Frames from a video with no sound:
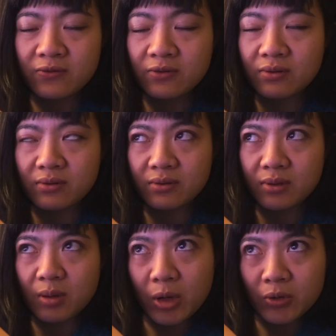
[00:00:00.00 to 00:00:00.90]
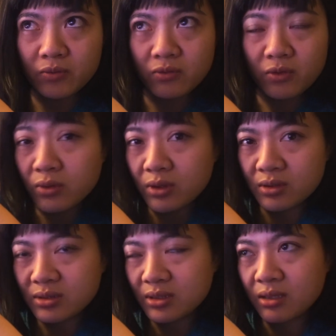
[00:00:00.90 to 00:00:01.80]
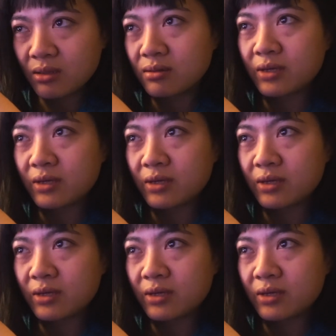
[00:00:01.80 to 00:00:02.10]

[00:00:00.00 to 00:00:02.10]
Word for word: for about two years now.